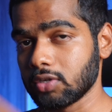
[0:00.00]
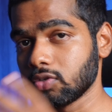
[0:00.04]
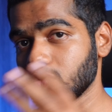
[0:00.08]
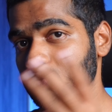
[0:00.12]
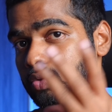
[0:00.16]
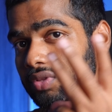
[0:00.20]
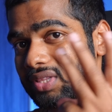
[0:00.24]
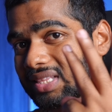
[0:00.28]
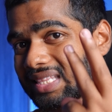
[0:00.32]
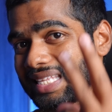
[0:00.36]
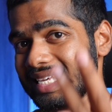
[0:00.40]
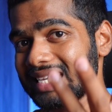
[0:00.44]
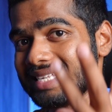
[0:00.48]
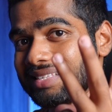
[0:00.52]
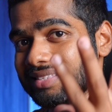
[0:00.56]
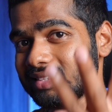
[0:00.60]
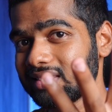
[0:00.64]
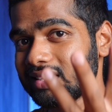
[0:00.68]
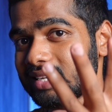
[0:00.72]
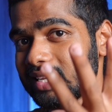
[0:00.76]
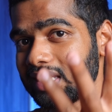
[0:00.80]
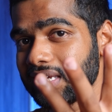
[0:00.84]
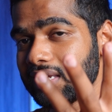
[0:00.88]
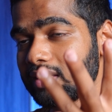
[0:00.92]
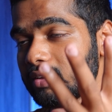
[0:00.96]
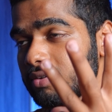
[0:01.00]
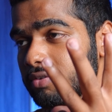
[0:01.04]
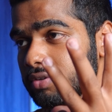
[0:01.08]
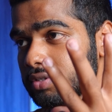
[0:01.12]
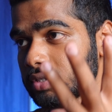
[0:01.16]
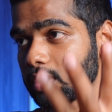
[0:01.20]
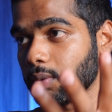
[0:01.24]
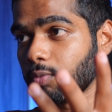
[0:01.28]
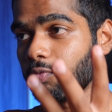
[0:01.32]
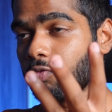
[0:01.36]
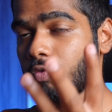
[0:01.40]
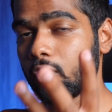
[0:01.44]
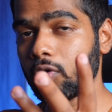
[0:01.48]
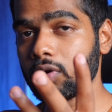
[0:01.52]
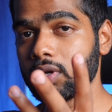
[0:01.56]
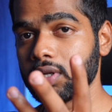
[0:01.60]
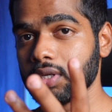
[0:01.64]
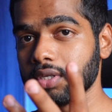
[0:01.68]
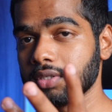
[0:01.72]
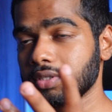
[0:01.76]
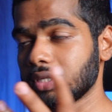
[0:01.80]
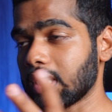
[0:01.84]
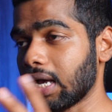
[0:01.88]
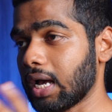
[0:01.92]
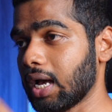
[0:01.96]
So these three
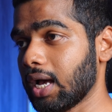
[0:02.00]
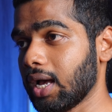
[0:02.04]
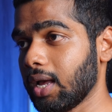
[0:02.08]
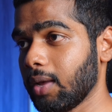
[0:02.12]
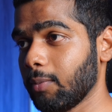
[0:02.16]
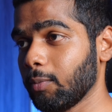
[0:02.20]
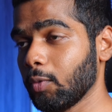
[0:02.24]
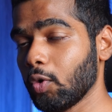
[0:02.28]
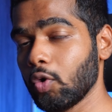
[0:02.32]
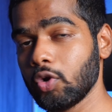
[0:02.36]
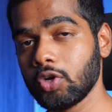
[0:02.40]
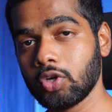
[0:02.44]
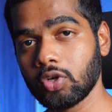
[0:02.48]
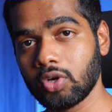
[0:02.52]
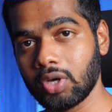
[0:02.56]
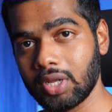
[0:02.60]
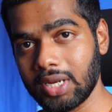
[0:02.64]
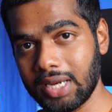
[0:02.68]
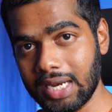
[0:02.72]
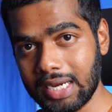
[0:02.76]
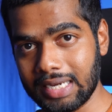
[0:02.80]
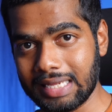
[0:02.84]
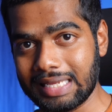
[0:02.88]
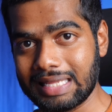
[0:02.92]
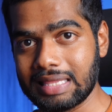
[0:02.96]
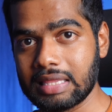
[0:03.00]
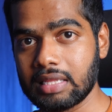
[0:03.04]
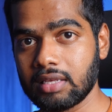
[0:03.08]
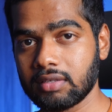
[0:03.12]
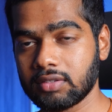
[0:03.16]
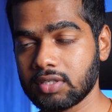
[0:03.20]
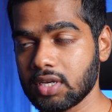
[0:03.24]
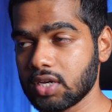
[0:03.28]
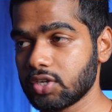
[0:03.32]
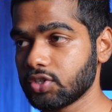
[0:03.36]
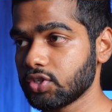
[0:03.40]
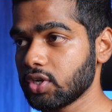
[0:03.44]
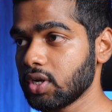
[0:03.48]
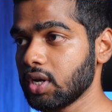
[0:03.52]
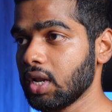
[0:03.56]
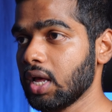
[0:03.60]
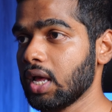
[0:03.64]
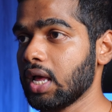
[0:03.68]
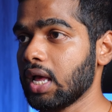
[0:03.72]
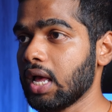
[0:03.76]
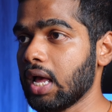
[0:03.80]
subfolders I'm going to create in this section,